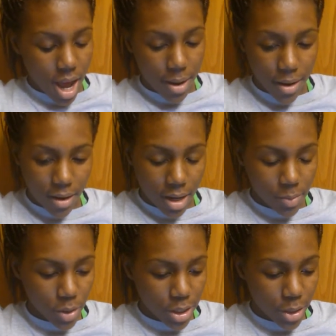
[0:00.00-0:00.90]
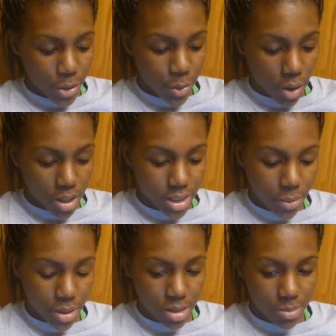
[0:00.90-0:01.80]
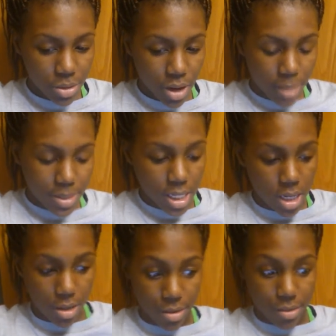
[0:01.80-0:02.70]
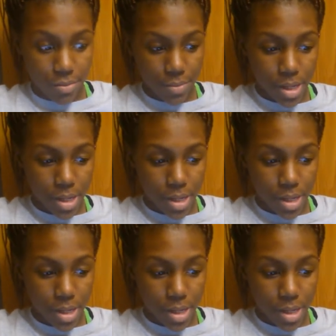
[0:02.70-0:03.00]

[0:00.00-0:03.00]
I don't. I want to know who you are because I want to subscribe to you.